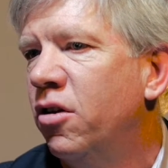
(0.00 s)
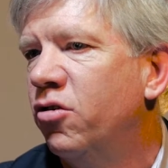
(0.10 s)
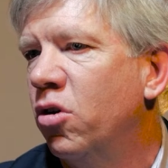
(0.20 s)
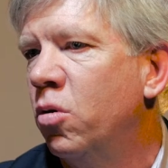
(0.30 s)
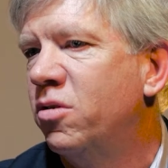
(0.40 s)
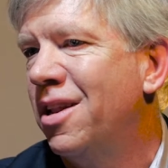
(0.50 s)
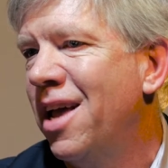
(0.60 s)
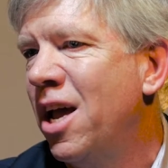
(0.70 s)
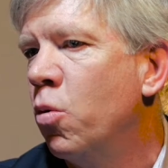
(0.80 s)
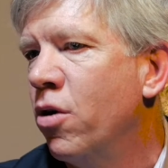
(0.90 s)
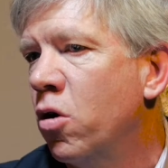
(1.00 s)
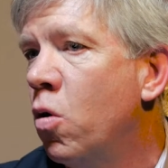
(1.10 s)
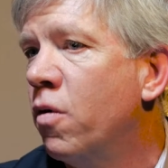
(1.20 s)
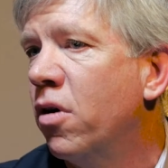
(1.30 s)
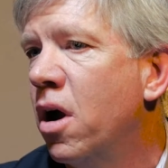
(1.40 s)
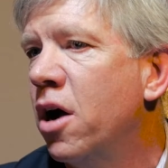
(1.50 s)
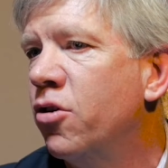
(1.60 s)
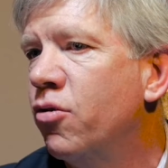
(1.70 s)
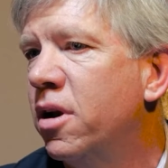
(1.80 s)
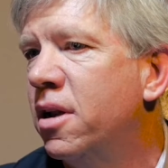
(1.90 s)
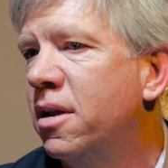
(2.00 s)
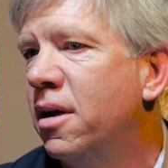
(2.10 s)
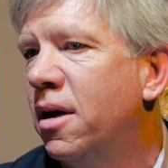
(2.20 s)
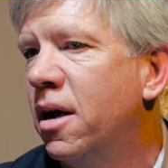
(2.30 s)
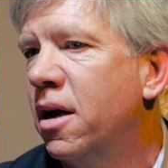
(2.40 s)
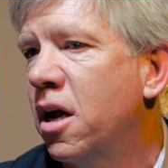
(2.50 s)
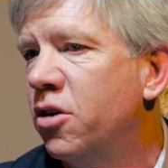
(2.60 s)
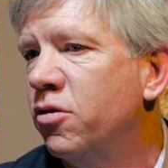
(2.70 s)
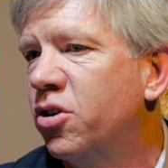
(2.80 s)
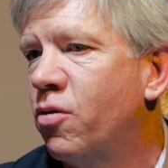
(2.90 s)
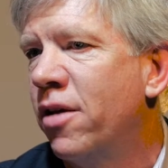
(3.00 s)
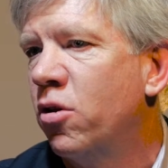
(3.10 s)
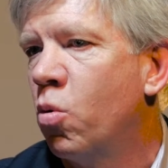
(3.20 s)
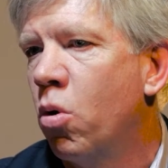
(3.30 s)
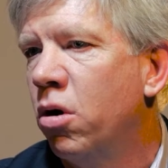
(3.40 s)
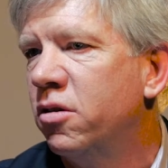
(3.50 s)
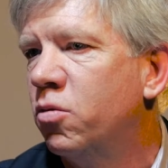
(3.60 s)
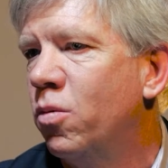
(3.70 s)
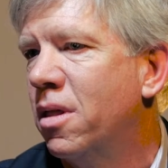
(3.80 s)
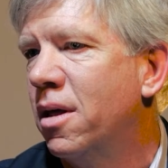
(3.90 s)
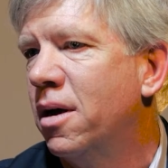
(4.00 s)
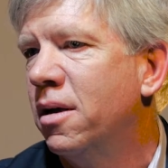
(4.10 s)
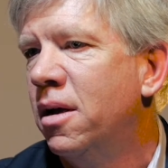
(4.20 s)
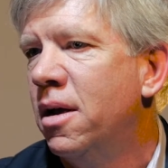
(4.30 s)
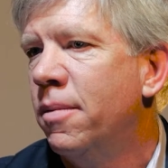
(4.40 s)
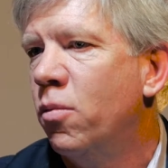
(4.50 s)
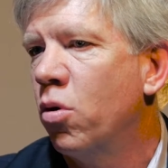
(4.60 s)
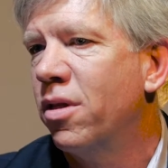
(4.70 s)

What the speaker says: So today we're in over 100 countries around the world with more